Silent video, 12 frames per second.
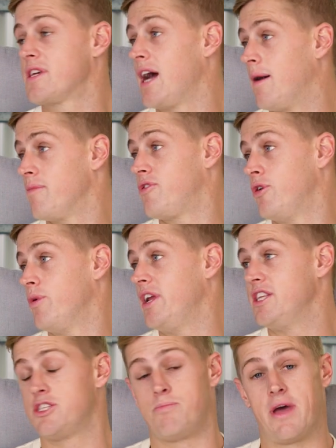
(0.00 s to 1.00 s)
come through an
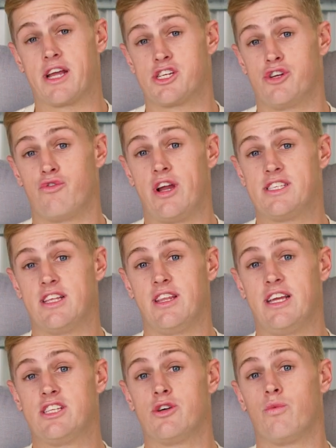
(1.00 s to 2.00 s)
inspection
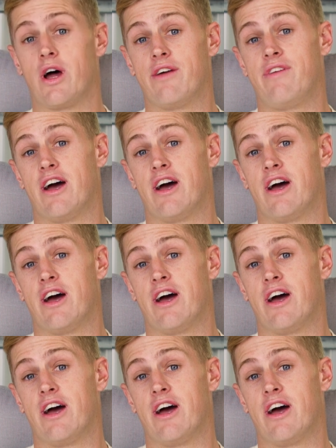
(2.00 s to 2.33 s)
recently to one of